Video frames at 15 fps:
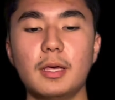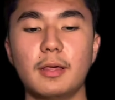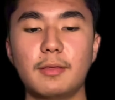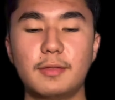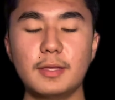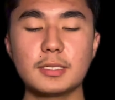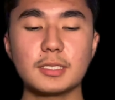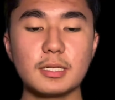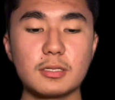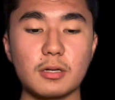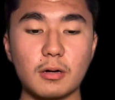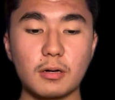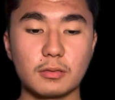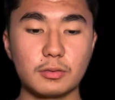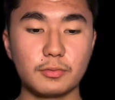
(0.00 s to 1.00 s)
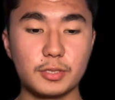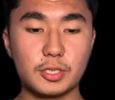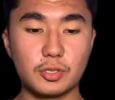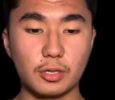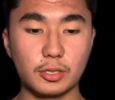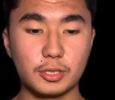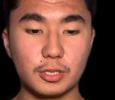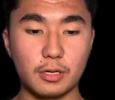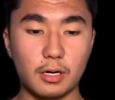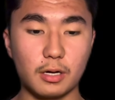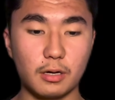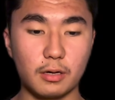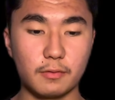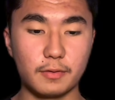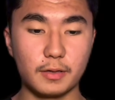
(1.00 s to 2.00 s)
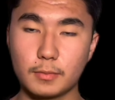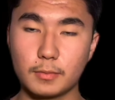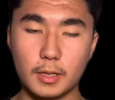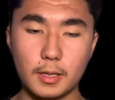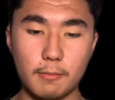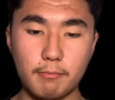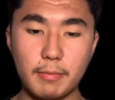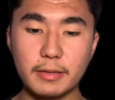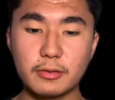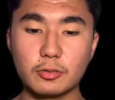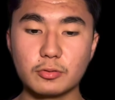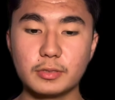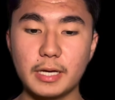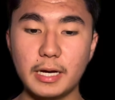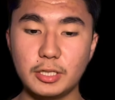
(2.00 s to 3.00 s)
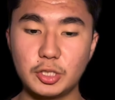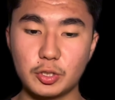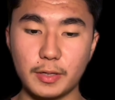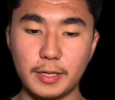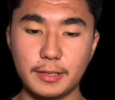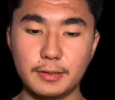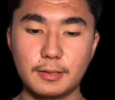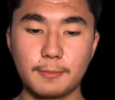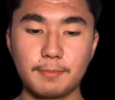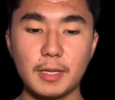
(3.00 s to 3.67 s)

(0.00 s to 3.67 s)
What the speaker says: this is our Lewis structure of methyl nitrate.